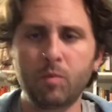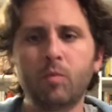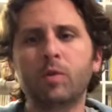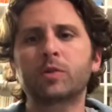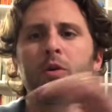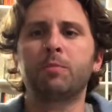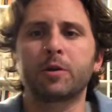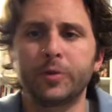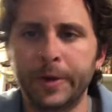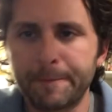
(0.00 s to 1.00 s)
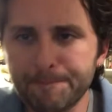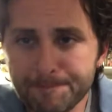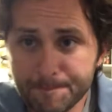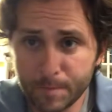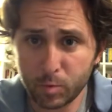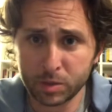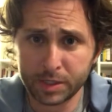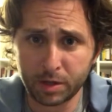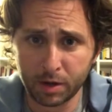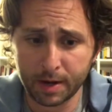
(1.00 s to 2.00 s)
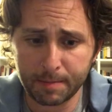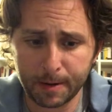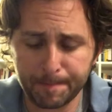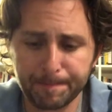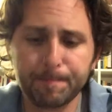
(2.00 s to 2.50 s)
What's Goldberg doing? What's he talking about?